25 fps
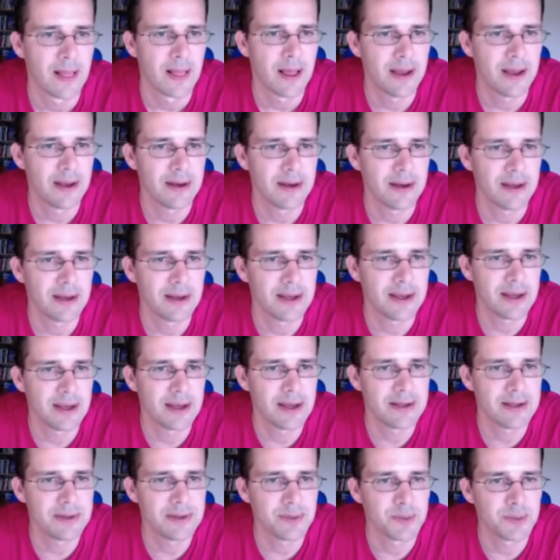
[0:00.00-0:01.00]
And
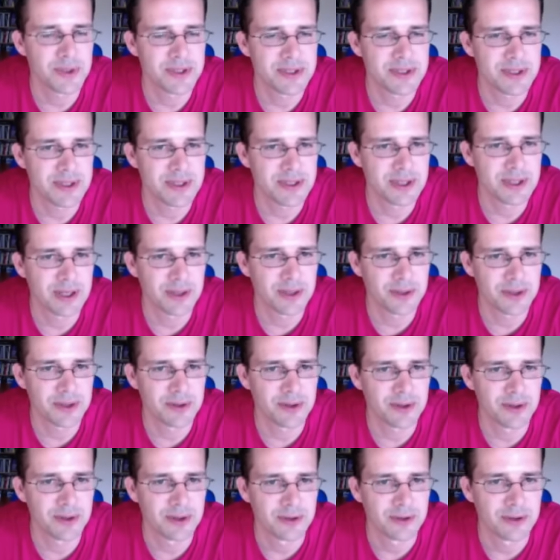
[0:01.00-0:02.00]
again, we see now
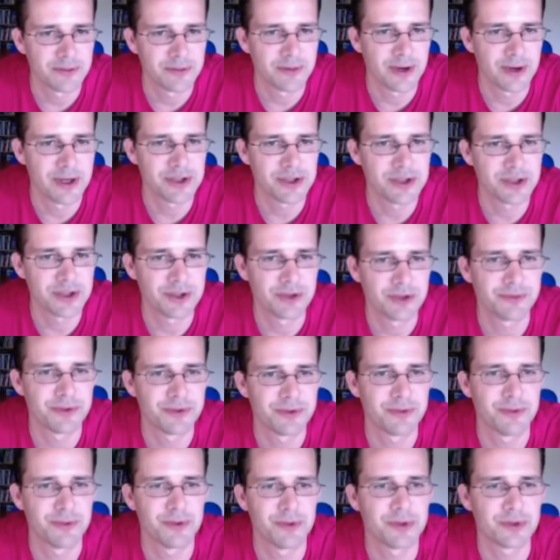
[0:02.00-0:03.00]
the function of
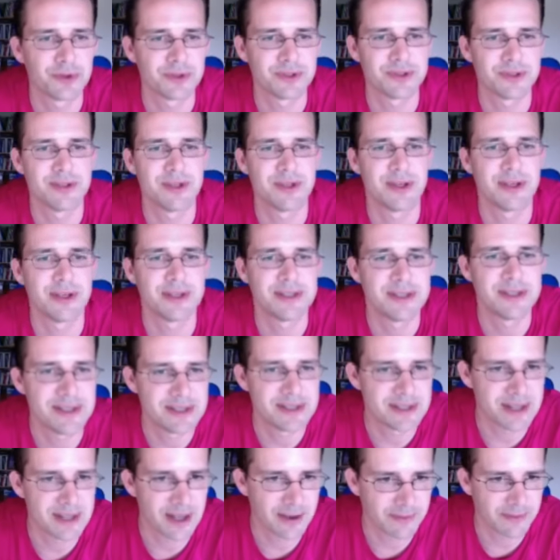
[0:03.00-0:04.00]
the rook on uh,
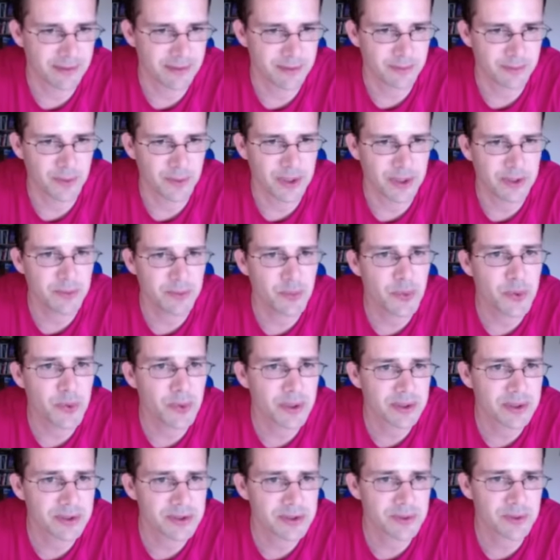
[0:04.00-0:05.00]
c7. If we
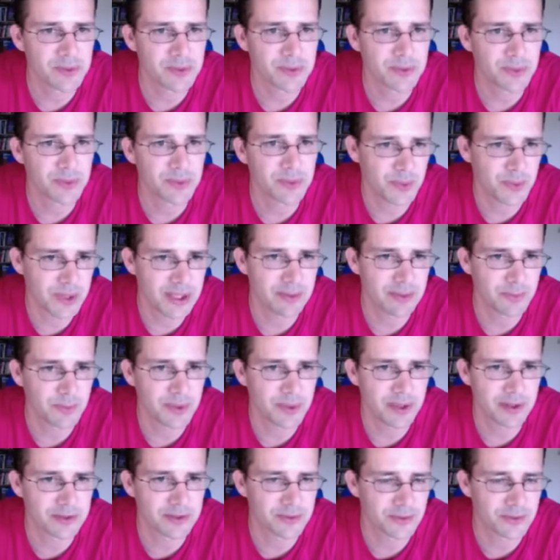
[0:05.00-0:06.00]
want to, we can, we
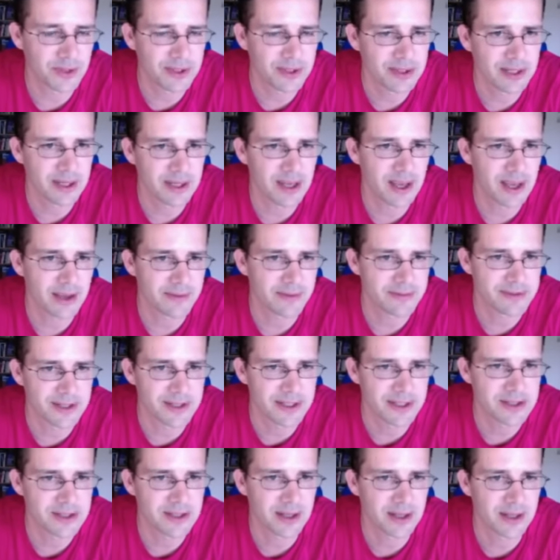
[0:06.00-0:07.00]
are threatening
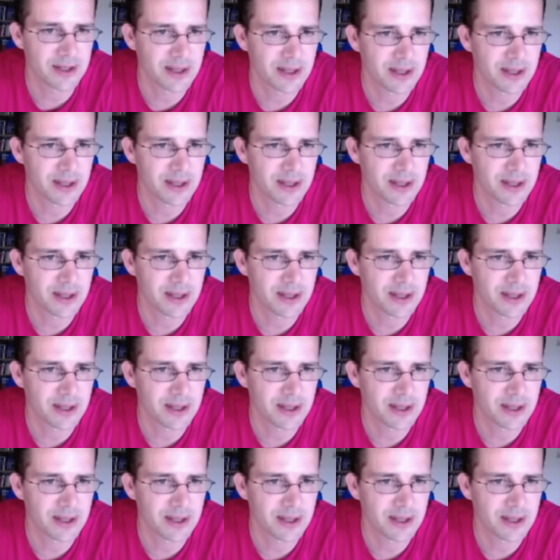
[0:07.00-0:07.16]
f6, and